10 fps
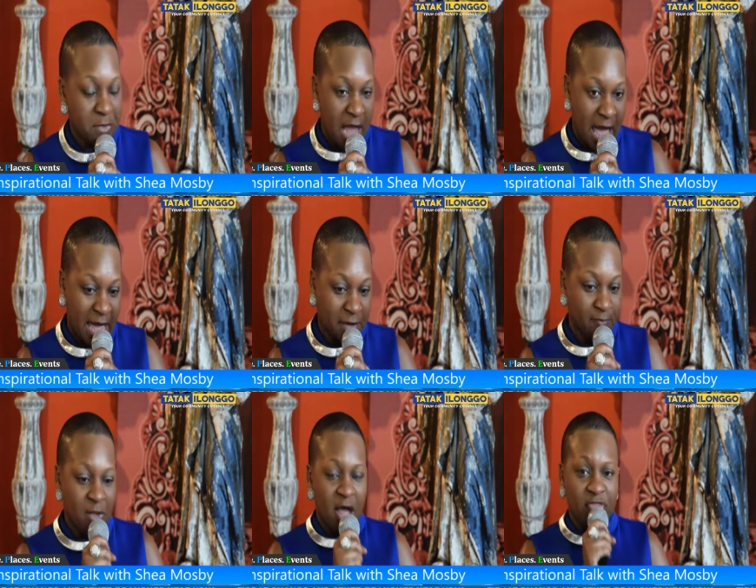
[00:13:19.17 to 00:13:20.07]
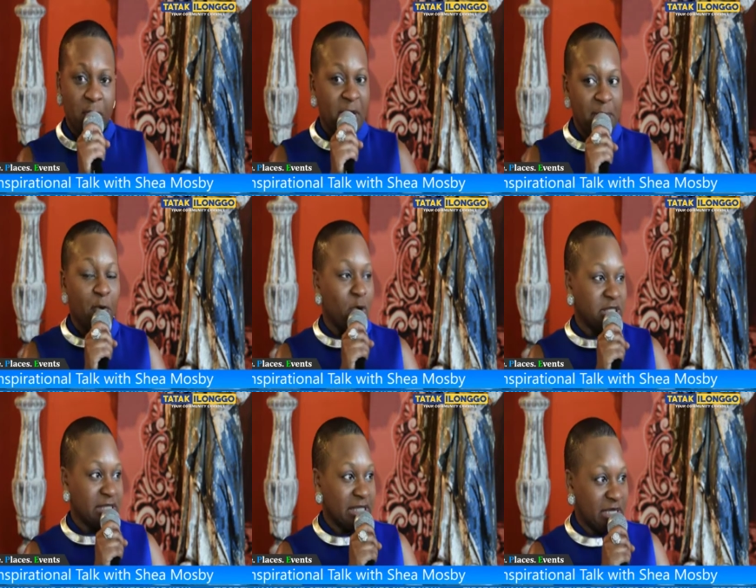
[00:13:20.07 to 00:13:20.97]
and the people were
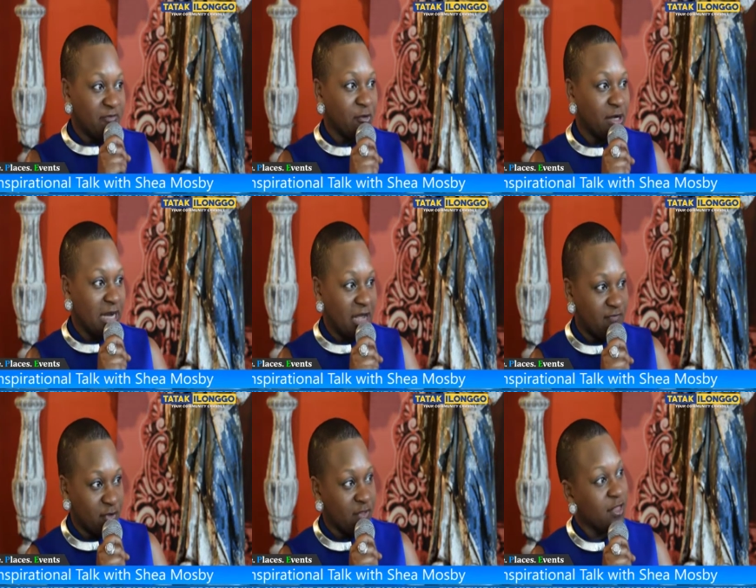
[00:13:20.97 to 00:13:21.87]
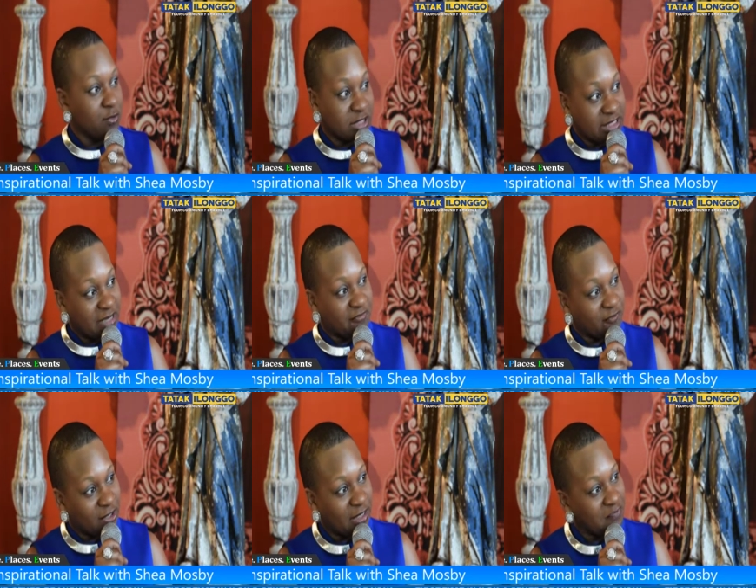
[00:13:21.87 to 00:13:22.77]
delivered and I feel that they were set
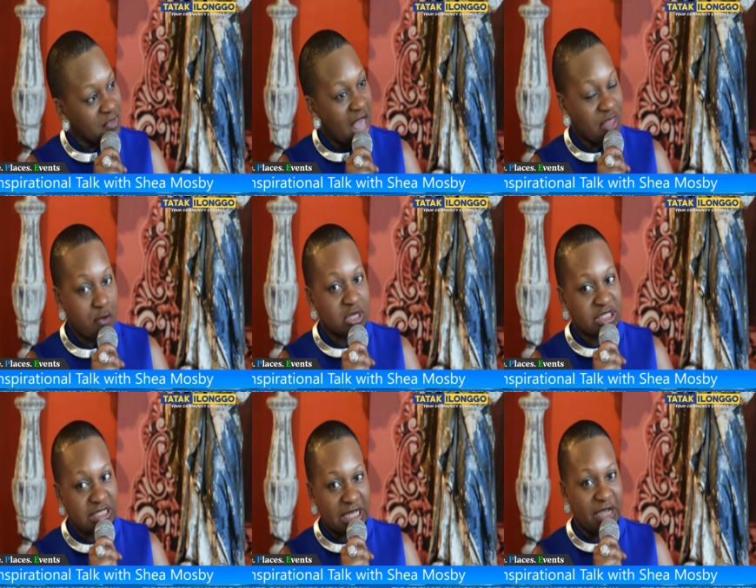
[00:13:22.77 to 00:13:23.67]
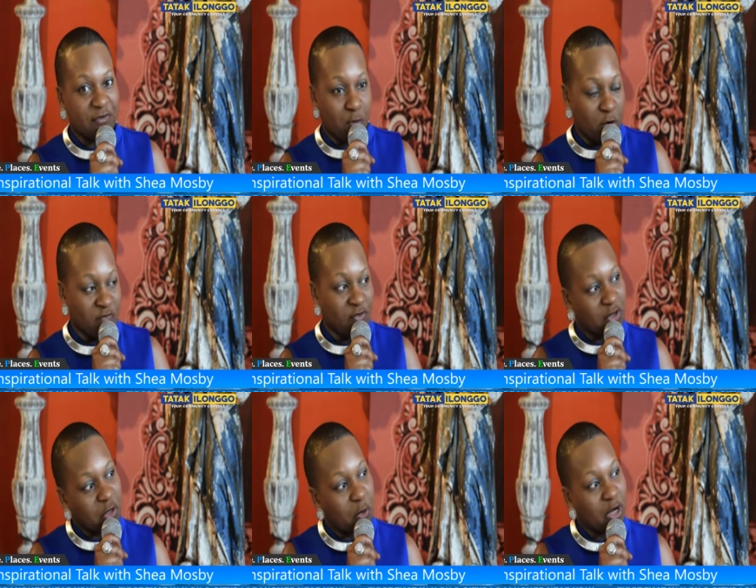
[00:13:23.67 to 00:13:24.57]
free and they received a word from the
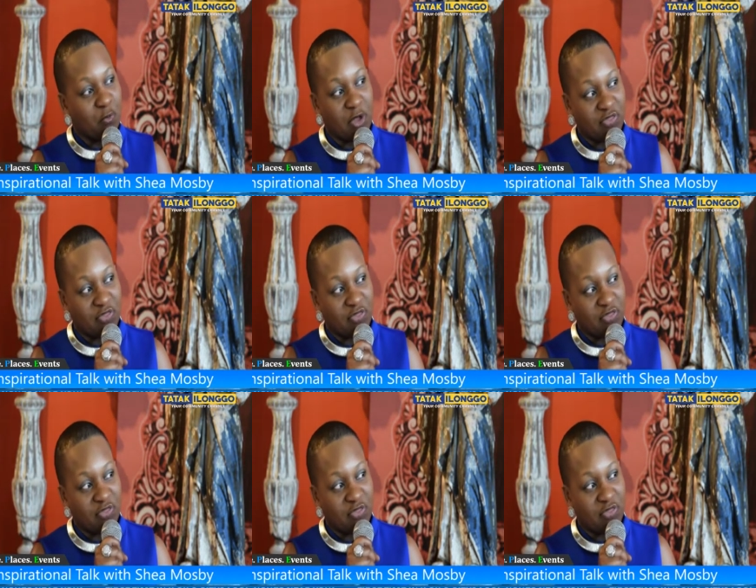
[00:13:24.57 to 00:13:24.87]
Lord and what